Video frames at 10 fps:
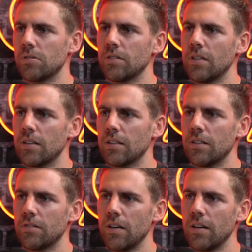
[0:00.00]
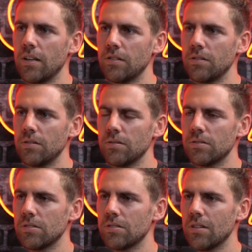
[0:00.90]
and get ready and do
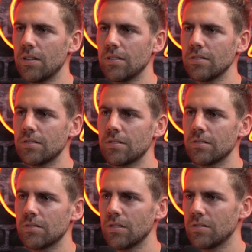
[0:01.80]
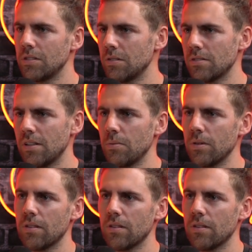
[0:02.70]
certain things continuously